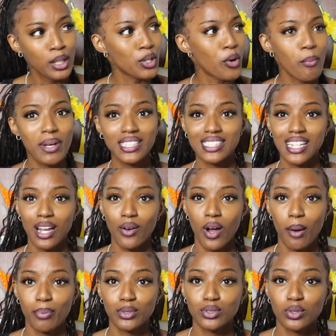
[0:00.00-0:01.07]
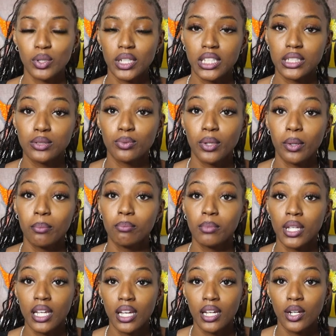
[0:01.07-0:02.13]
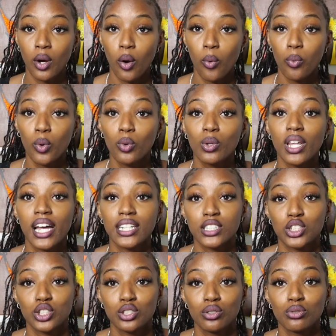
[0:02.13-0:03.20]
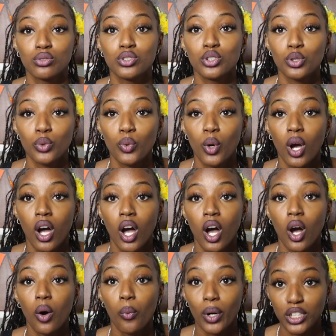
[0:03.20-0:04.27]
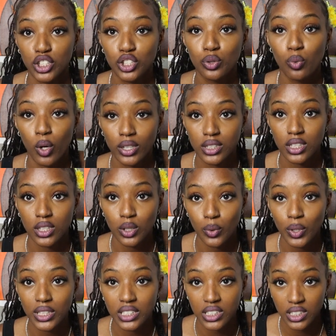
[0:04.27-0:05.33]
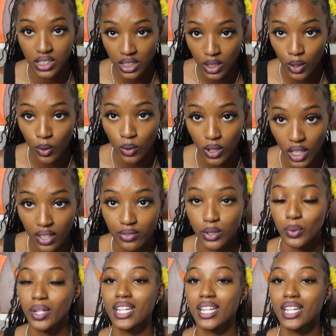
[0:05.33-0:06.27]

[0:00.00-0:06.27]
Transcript: You missing out on opportunities where men will let you do what you want to do and still love you.